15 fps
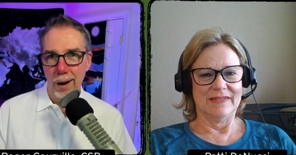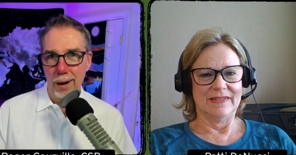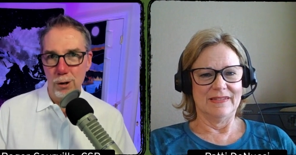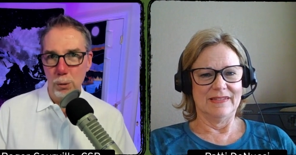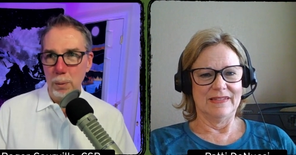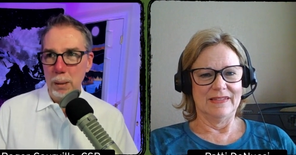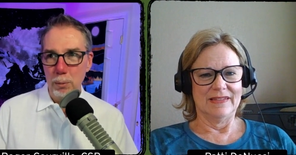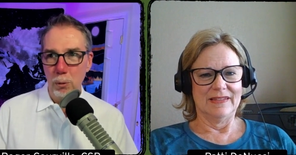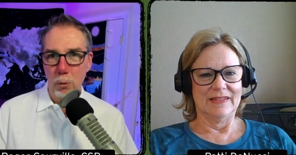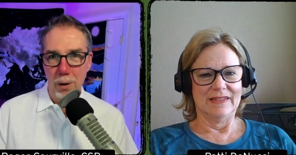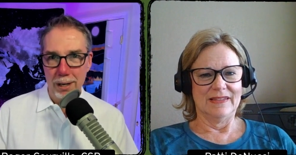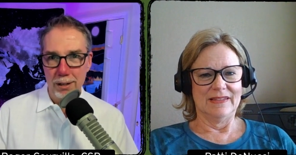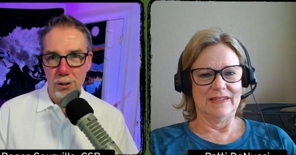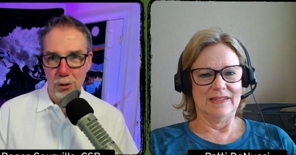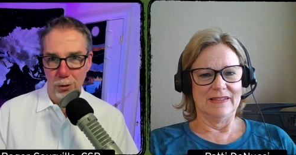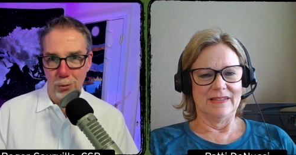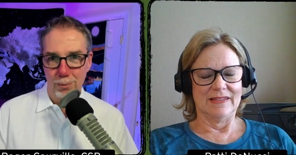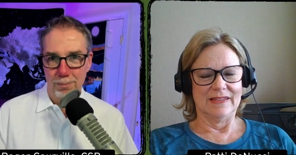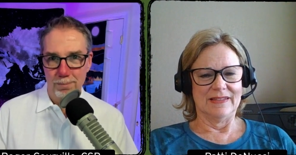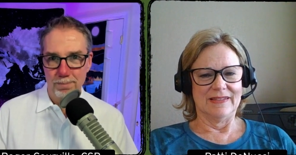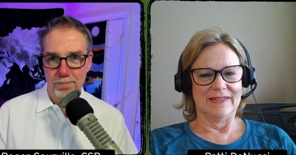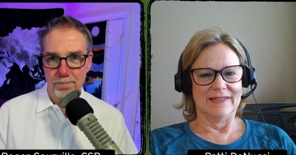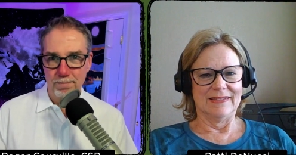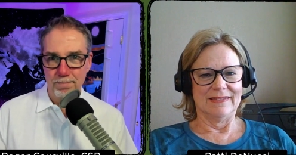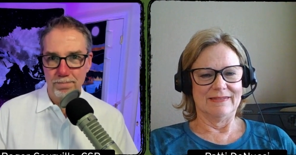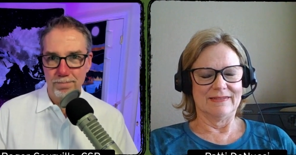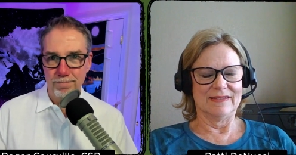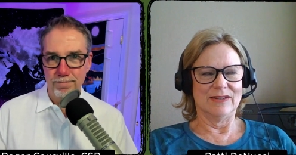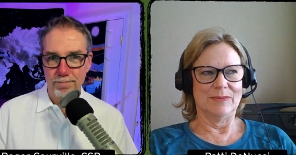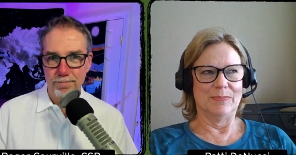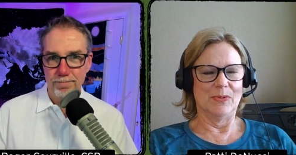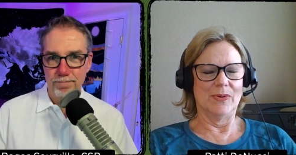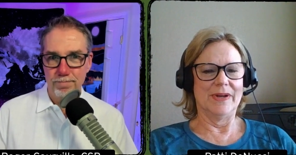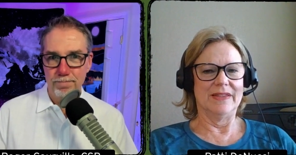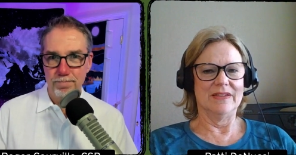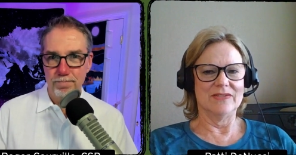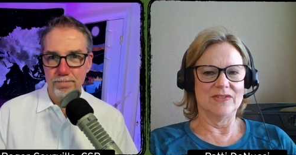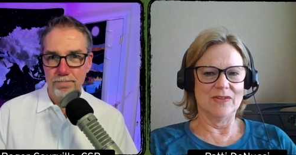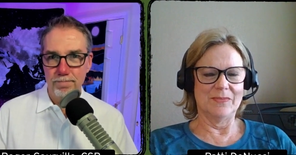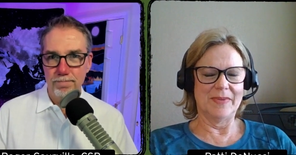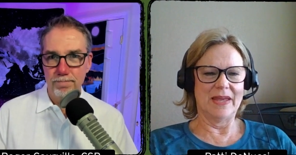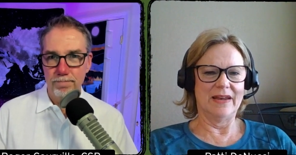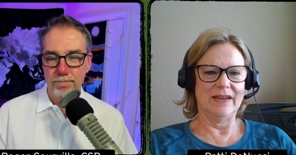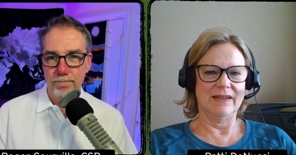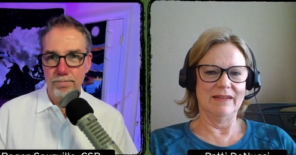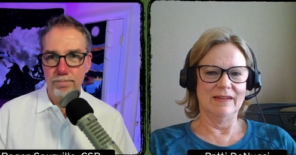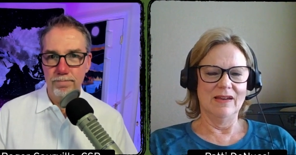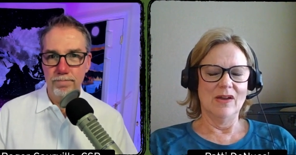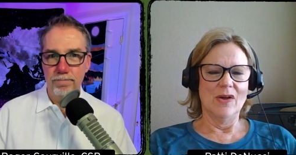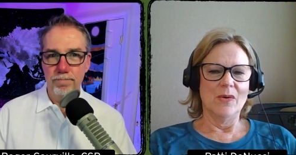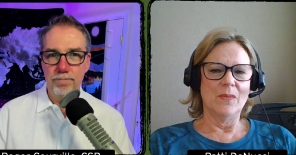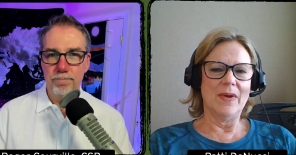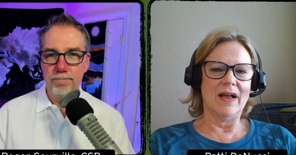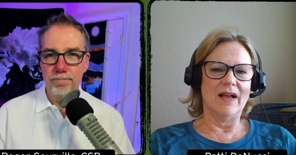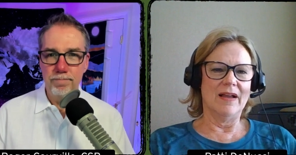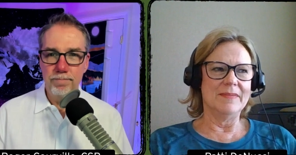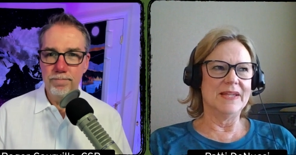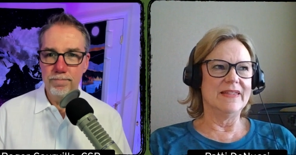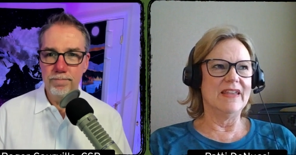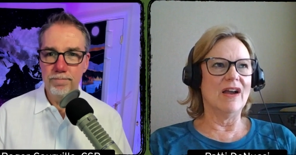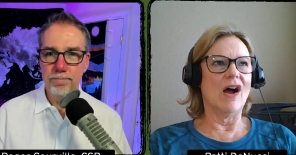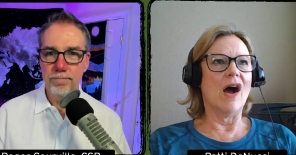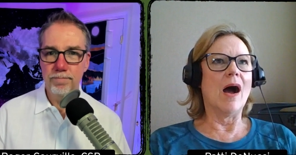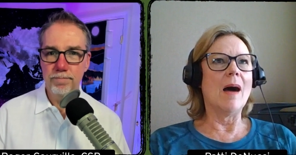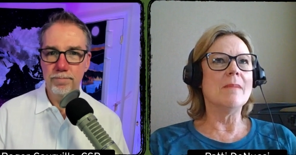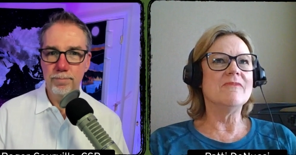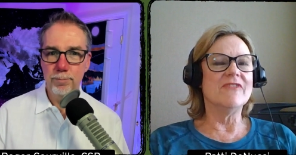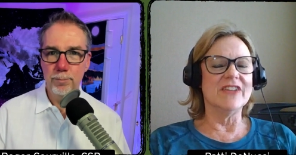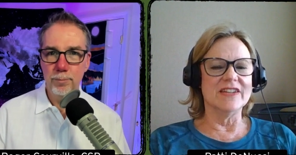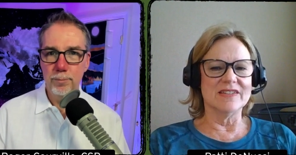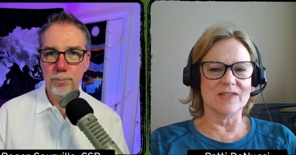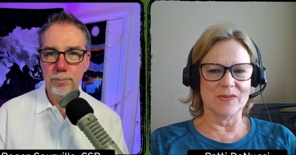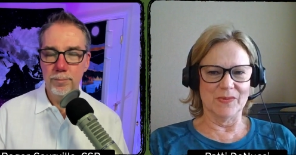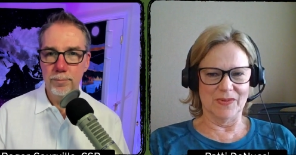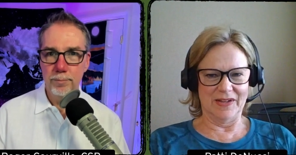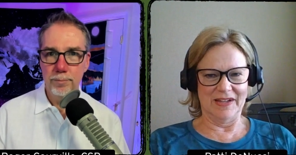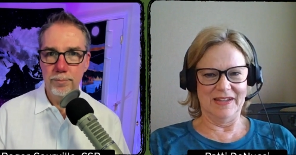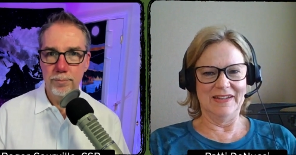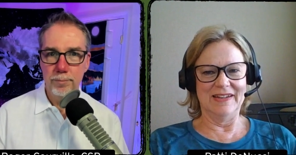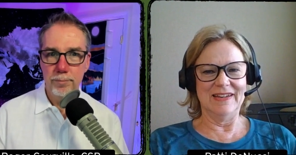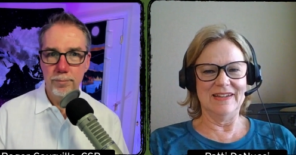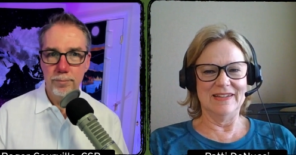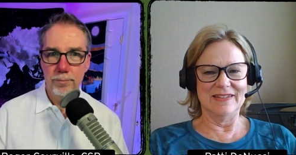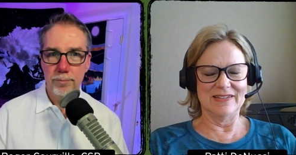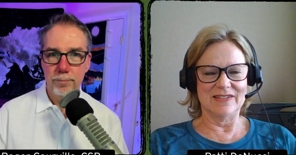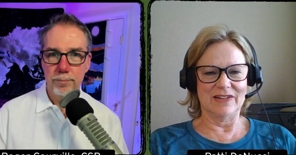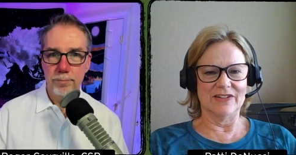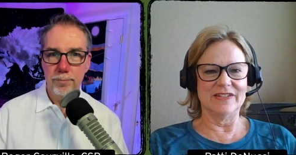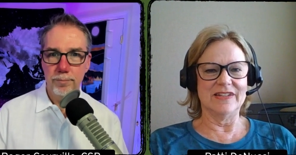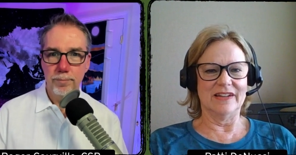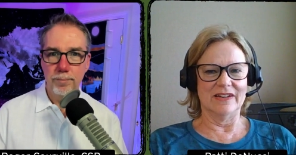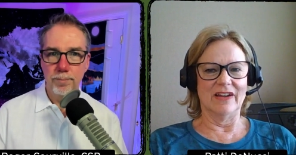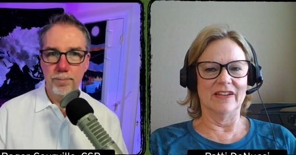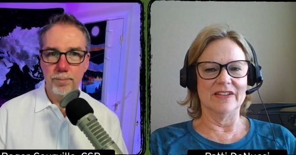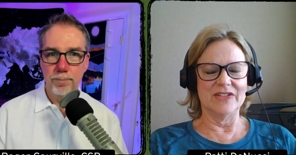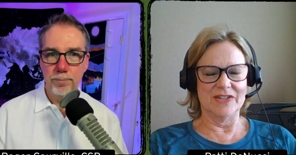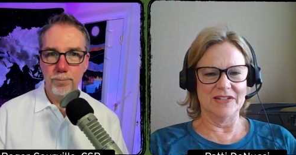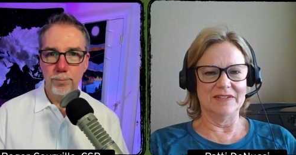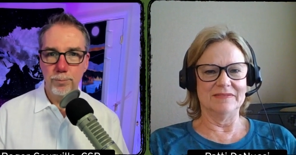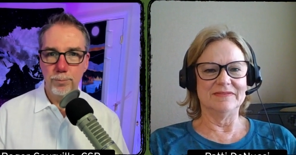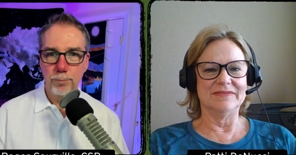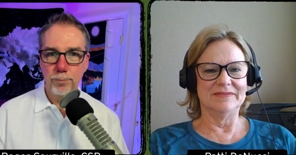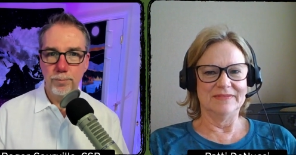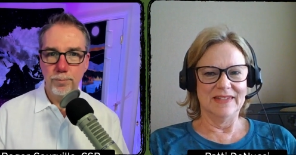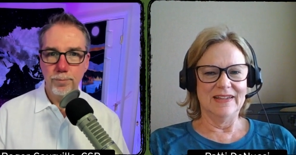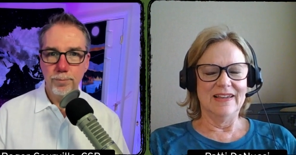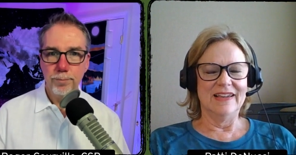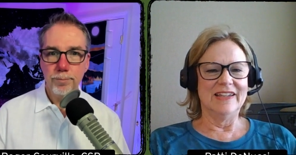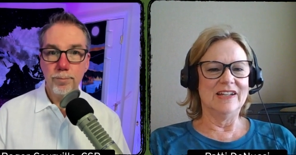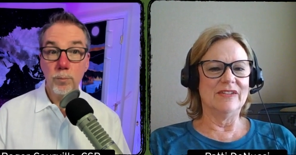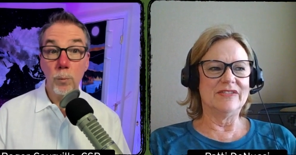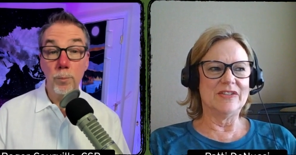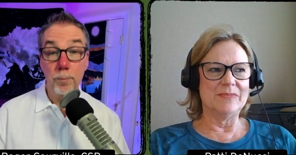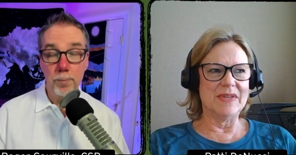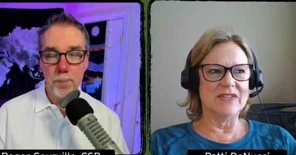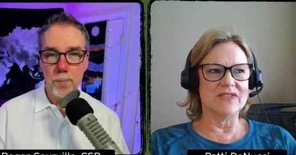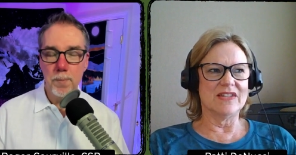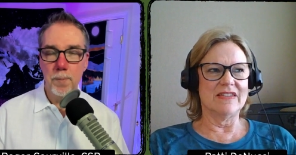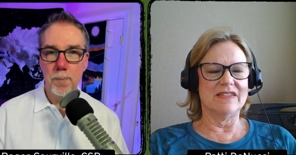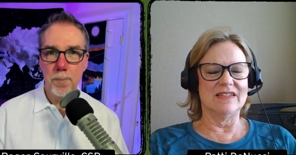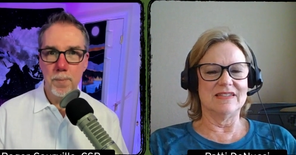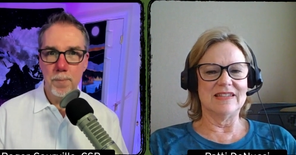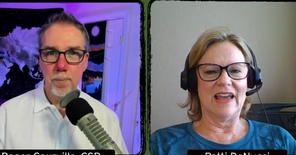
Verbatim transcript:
Speaker 1: do people run into
Speaker 2: boy, there's so many. Well, I mean, the obvious one is our technology. You know, to me, there's nothing